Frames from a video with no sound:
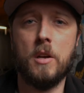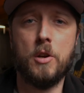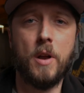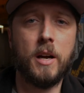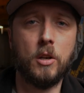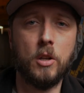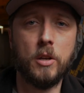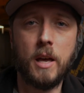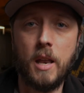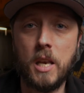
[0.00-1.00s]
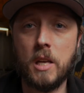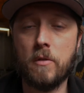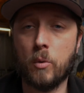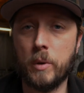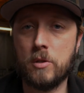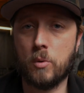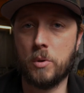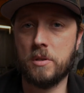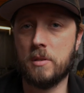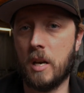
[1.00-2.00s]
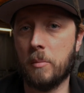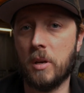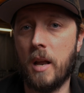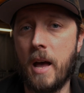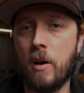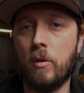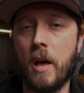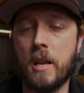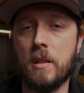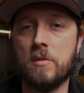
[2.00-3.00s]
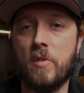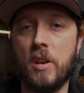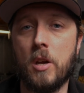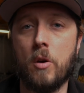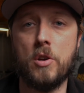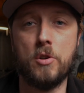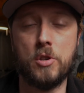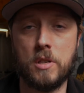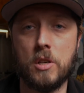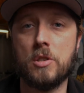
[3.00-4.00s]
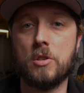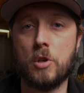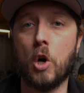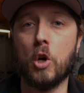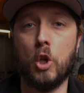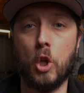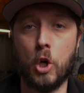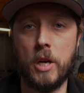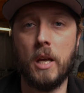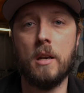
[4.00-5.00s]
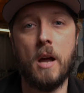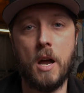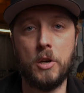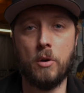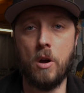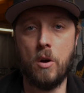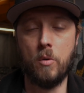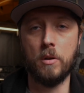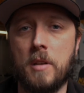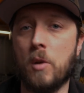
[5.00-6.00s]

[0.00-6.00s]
You're not going to look at any of the resources that I'm going to outline in this video. You're just going to start learning it on your own.